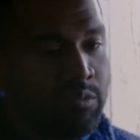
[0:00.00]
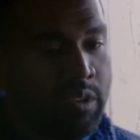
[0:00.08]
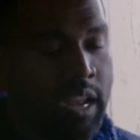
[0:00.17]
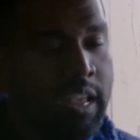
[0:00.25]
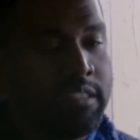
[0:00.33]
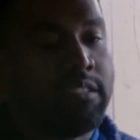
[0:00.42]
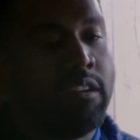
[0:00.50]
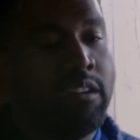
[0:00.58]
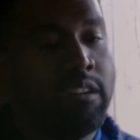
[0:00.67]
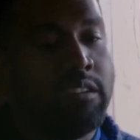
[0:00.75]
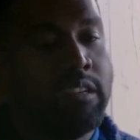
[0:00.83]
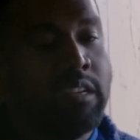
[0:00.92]
is what I
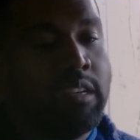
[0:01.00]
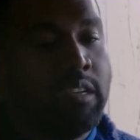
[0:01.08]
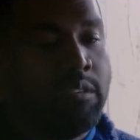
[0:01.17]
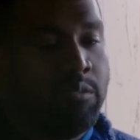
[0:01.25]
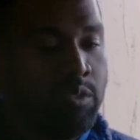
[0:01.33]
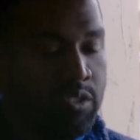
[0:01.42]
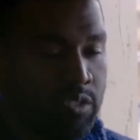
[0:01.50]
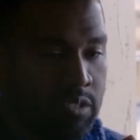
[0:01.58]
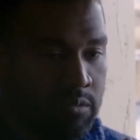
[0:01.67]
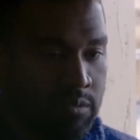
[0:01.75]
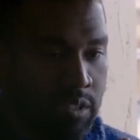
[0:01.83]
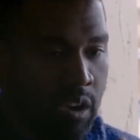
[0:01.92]
thought was
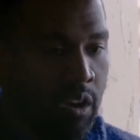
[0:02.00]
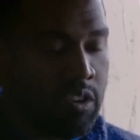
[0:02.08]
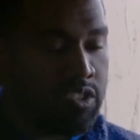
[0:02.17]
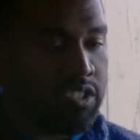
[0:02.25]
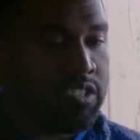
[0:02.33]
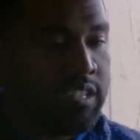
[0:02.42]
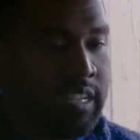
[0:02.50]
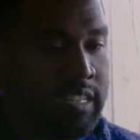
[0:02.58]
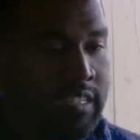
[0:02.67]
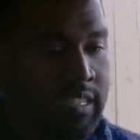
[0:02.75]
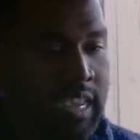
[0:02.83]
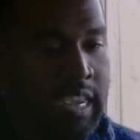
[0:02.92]
the harshest
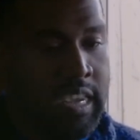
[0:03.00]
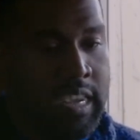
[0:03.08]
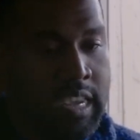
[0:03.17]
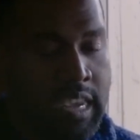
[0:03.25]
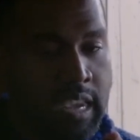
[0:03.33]
thing to say.